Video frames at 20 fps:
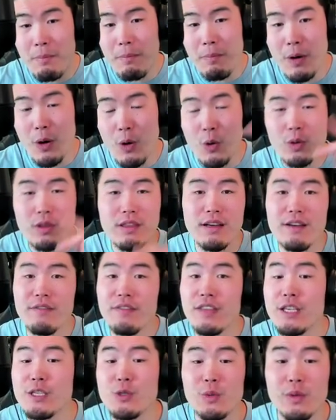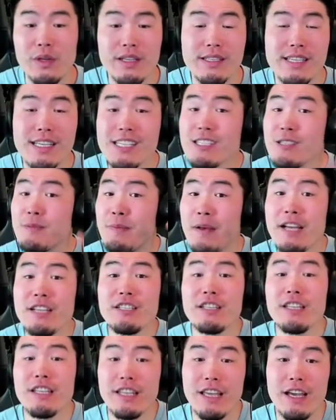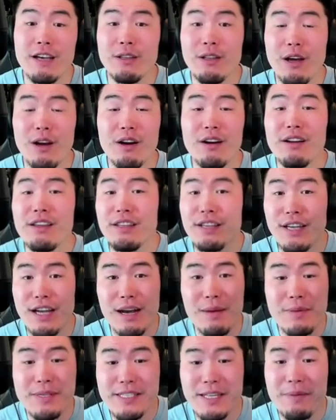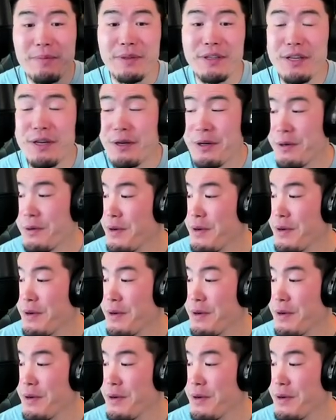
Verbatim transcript: both of these units, especially the LR, in the comments down below